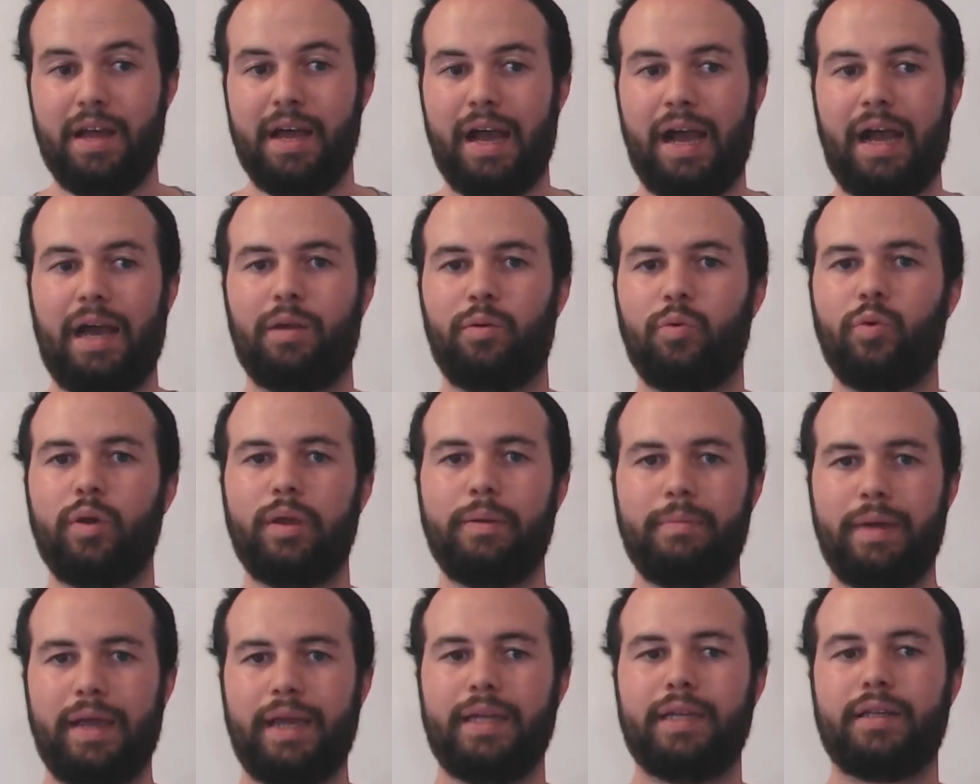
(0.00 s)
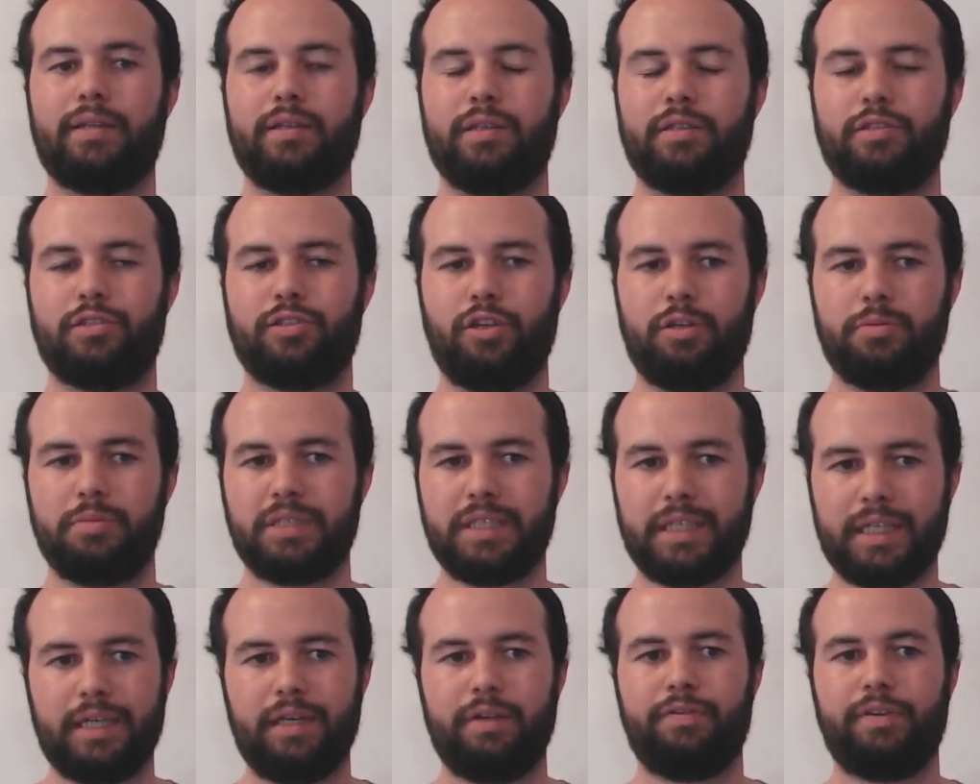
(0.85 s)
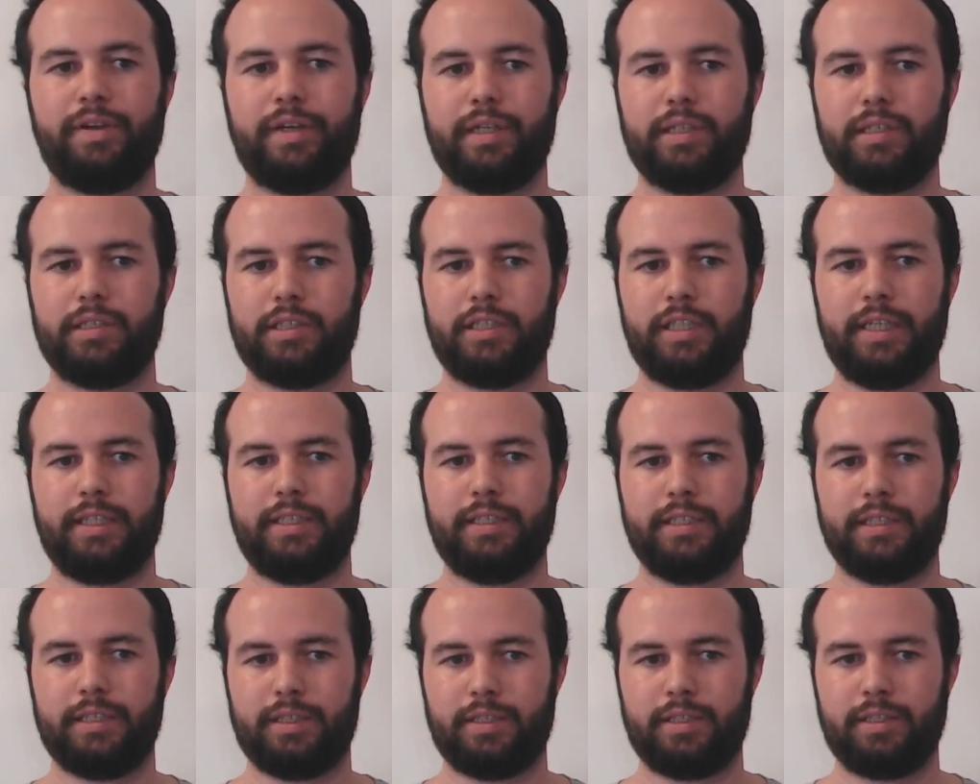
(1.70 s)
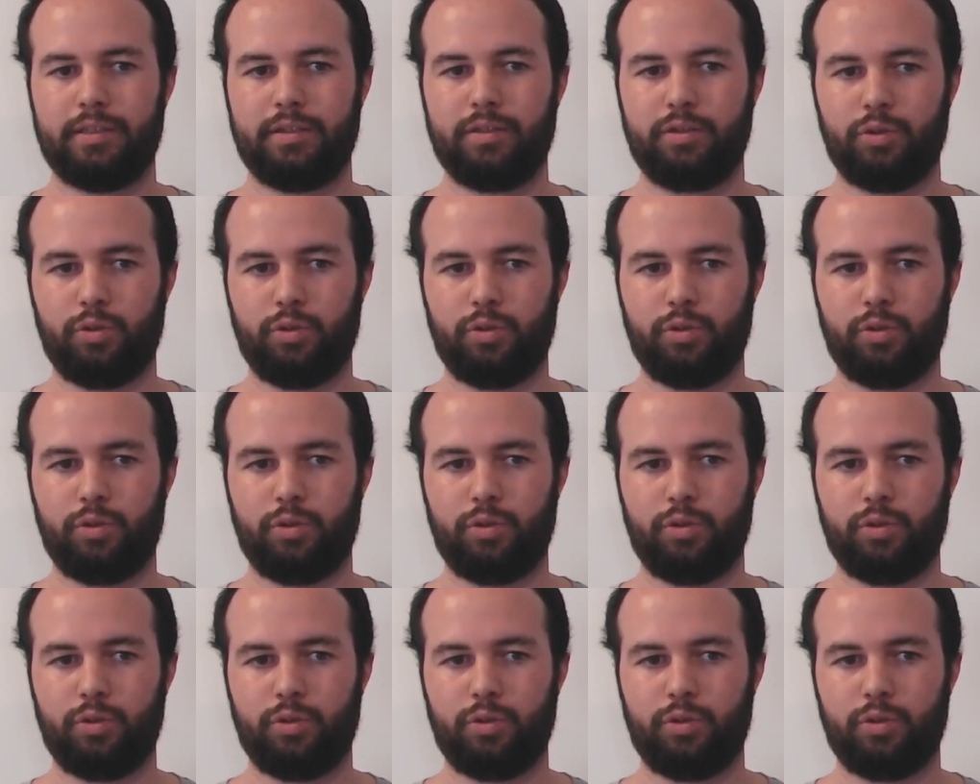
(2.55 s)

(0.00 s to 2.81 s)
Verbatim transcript: and we made some significant changes